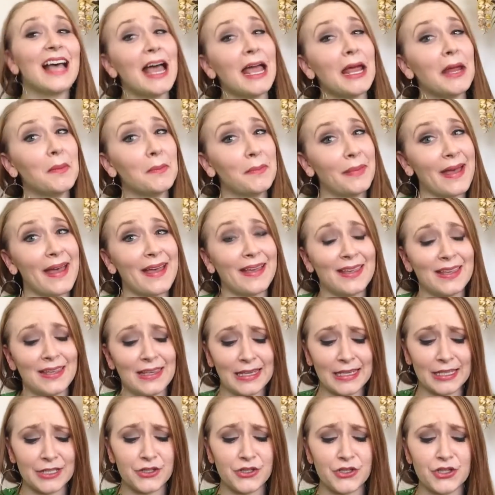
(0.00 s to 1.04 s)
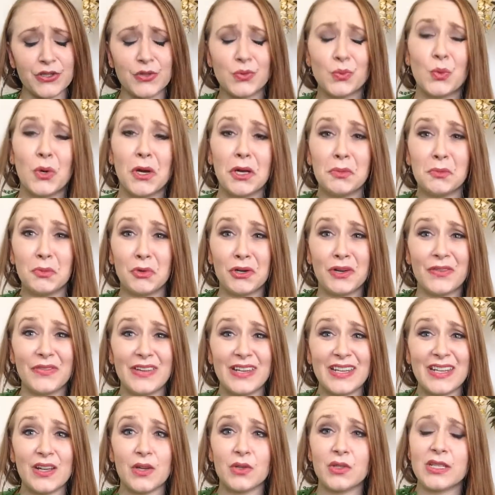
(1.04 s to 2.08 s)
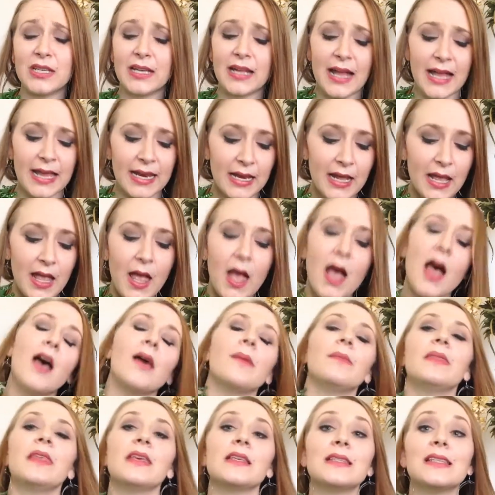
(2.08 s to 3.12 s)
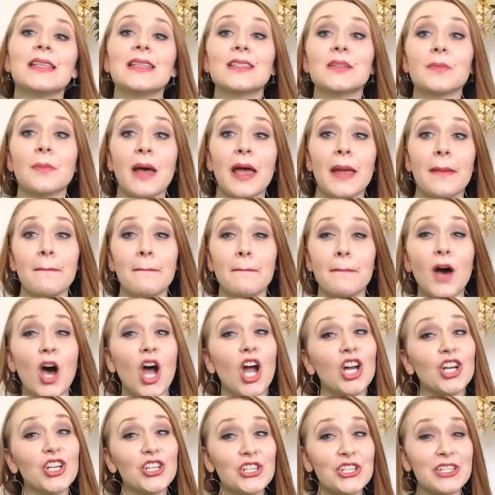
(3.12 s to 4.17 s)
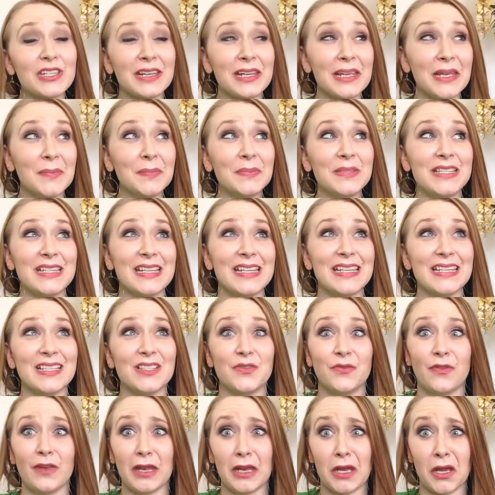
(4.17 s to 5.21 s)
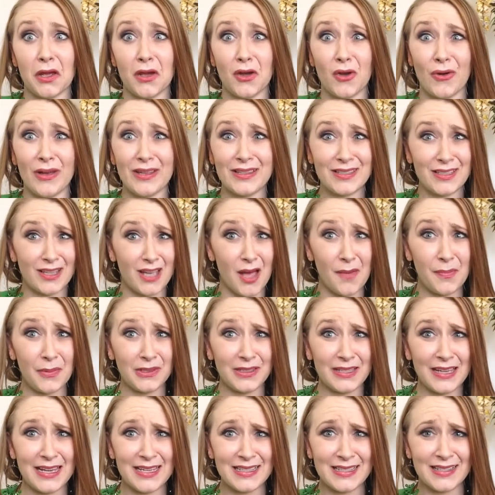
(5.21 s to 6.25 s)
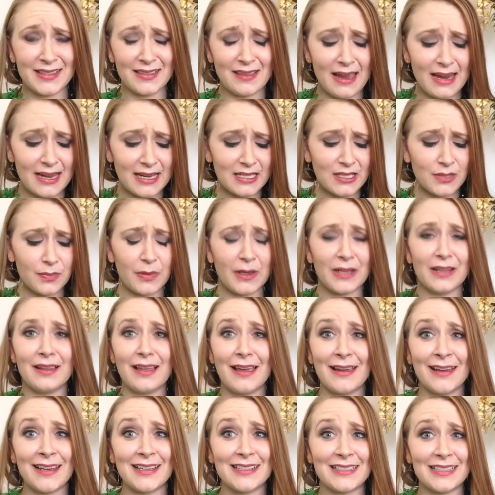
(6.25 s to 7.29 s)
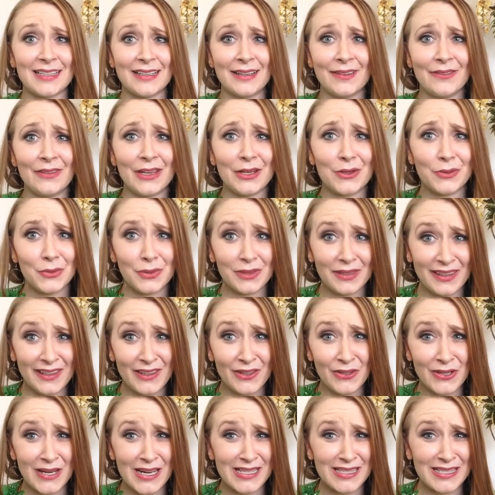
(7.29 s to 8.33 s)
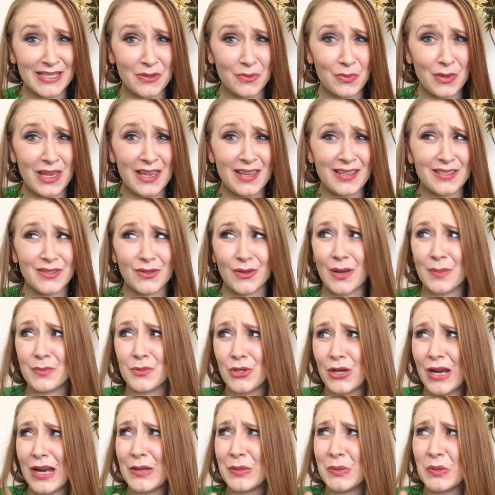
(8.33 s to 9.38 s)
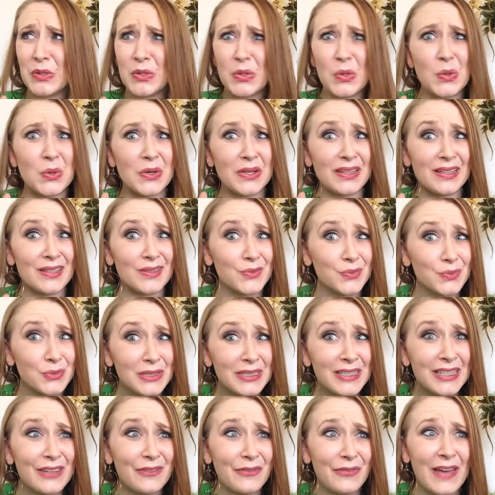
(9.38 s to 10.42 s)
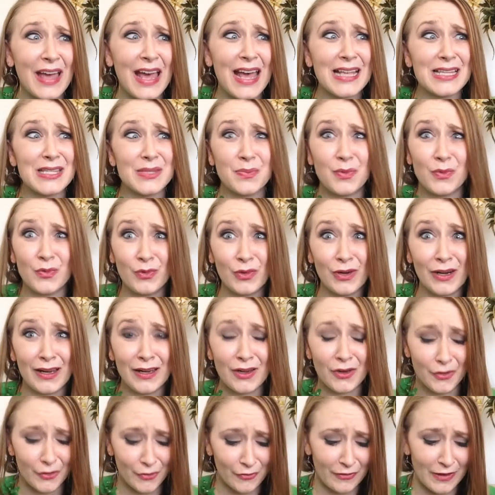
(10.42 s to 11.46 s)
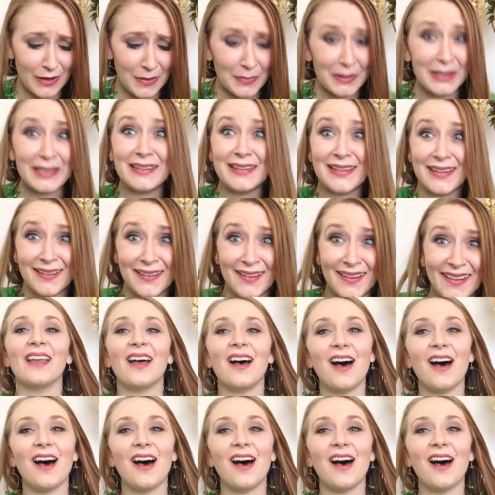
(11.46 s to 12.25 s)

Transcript: am back again. Just one more video tonight. This is my March empties video. It's a couple days late, but like I said, I've had a really crazy week, so I'm trying to record this really fast before I go to family dinner.